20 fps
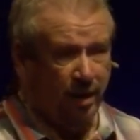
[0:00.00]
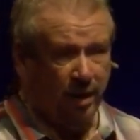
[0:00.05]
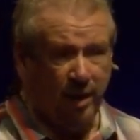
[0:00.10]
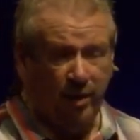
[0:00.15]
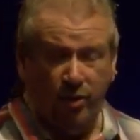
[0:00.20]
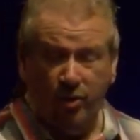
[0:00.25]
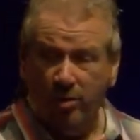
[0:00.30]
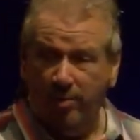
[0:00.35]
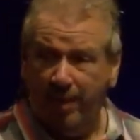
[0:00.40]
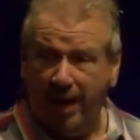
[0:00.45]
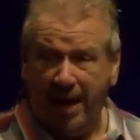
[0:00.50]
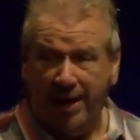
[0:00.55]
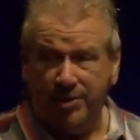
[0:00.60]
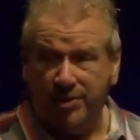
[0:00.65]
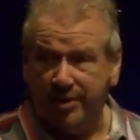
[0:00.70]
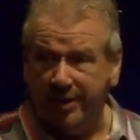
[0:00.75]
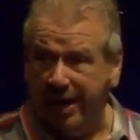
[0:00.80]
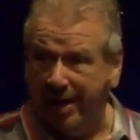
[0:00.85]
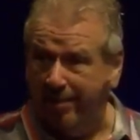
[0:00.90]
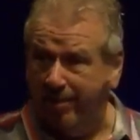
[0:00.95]
Can you
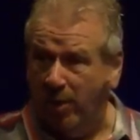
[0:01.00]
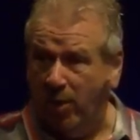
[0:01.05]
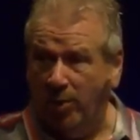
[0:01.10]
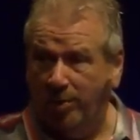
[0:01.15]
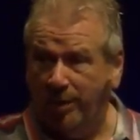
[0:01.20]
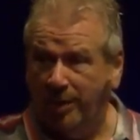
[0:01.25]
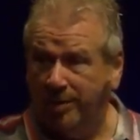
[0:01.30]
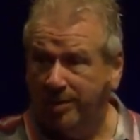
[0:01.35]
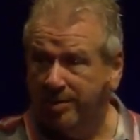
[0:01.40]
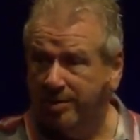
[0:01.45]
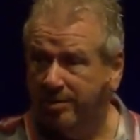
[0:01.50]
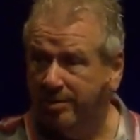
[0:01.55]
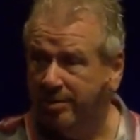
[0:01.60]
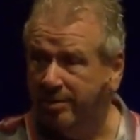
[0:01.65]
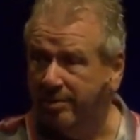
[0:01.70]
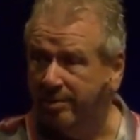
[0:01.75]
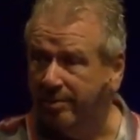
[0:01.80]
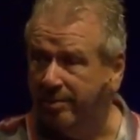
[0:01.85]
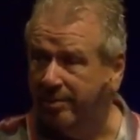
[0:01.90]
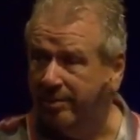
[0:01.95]
imagine that moment?
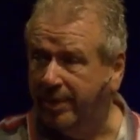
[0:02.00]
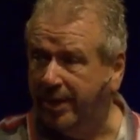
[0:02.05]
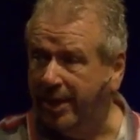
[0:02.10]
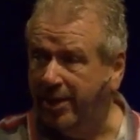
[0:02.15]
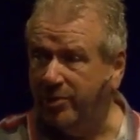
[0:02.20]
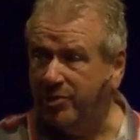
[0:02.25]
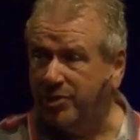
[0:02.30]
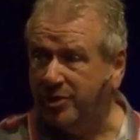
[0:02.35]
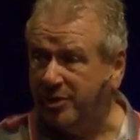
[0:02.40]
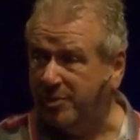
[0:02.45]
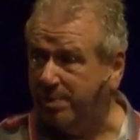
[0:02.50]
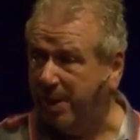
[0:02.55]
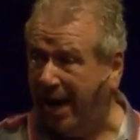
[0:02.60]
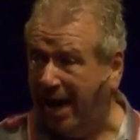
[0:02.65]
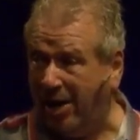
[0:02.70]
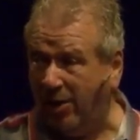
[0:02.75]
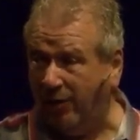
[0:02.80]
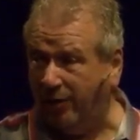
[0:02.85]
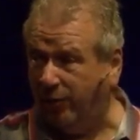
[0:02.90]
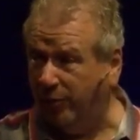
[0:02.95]
Here's this
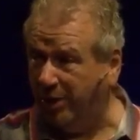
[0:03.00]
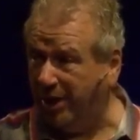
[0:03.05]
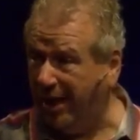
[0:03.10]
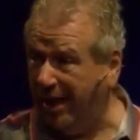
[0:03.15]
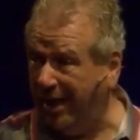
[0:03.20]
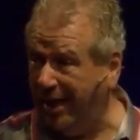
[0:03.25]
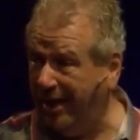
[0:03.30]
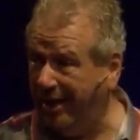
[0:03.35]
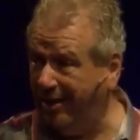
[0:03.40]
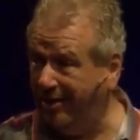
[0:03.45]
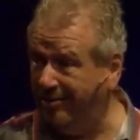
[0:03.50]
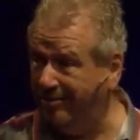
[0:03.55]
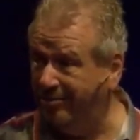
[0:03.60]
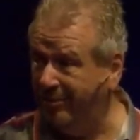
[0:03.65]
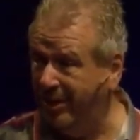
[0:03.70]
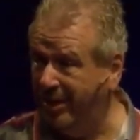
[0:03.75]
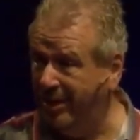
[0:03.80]
powerful king.